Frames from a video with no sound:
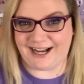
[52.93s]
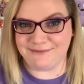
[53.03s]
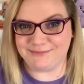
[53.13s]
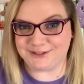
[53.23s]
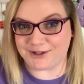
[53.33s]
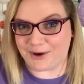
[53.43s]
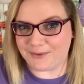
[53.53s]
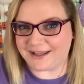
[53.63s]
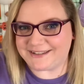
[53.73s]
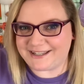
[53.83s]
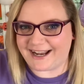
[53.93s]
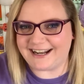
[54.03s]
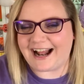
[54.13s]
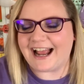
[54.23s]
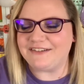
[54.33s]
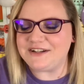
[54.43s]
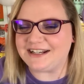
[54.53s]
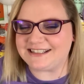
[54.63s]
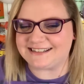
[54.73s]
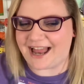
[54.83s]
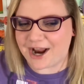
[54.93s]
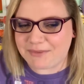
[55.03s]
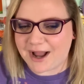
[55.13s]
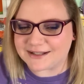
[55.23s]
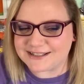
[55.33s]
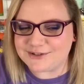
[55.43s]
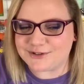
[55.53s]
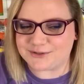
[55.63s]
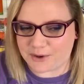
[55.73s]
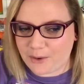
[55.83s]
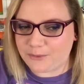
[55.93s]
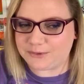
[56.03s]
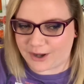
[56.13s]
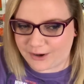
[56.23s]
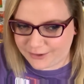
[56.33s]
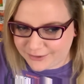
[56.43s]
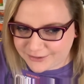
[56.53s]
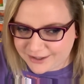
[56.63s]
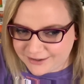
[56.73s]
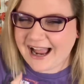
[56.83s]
I'm so excited. I haven't done a snack box in so long.